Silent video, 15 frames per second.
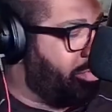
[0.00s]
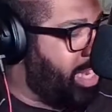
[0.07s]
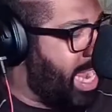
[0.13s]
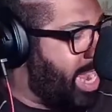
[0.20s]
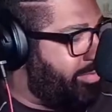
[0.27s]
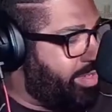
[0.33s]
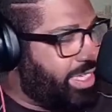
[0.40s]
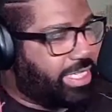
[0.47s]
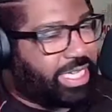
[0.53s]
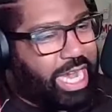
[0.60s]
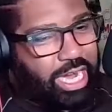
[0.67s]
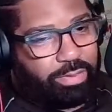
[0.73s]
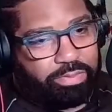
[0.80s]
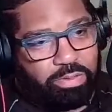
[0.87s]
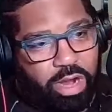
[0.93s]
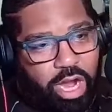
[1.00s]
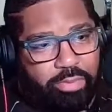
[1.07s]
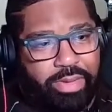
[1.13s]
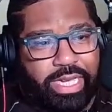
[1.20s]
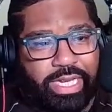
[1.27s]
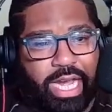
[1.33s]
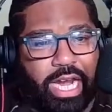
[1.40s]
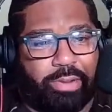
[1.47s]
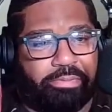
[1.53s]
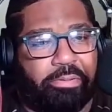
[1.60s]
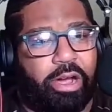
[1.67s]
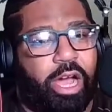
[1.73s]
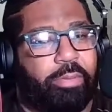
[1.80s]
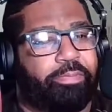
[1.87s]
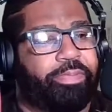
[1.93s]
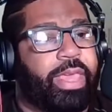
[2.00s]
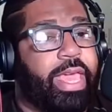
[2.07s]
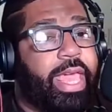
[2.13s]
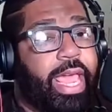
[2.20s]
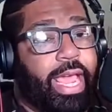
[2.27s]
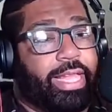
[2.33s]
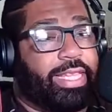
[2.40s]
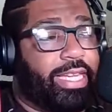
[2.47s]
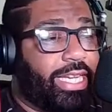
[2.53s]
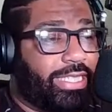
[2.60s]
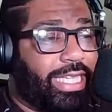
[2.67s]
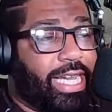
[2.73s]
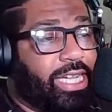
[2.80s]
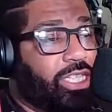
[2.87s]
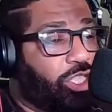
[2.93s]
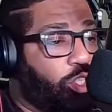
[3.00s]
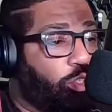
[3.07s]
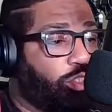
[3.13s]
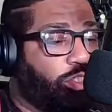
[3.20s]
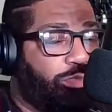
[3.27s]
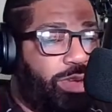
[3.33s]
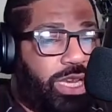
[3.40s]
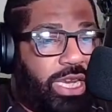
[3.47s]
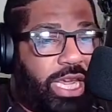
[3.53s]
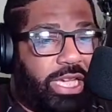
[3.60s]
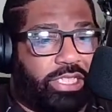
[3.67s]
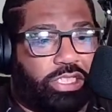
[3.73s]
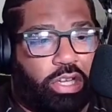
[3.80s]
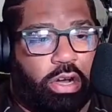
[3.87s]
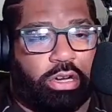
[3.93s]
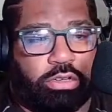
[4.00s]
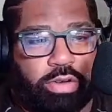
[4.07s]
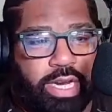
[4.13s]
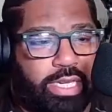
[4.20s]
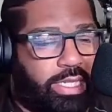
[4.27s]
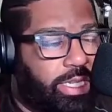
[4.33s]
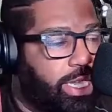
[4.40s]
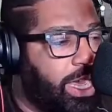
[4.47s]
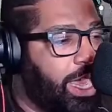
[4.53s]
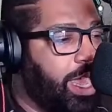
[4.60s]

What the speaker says: They're having that kind of problem. And then they take it to social media and talk crazy.